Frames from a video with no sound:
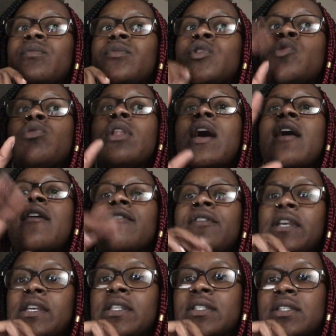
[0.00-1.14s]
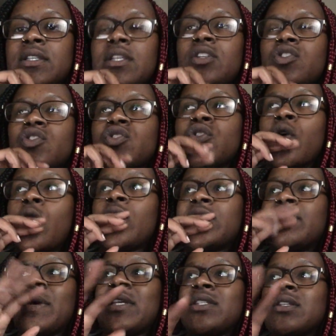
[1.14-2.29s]
you love easy. So it's
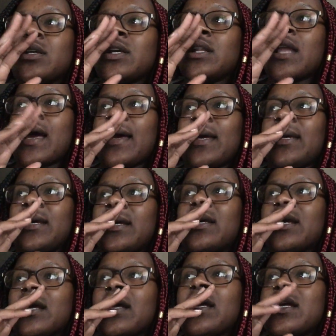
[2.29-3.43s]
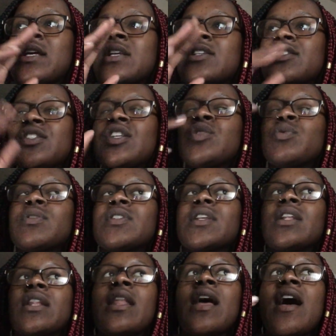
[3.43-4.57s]
basically like, sis was
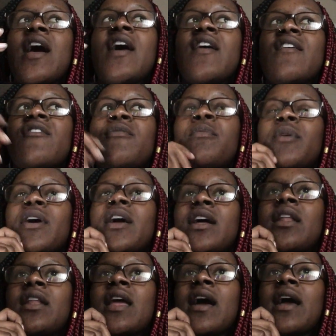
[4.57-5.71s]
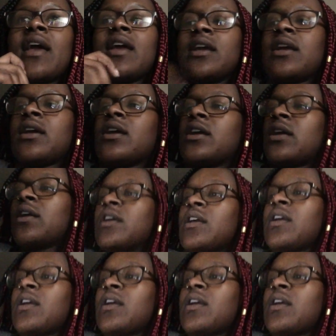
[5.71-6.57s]
in love, but like,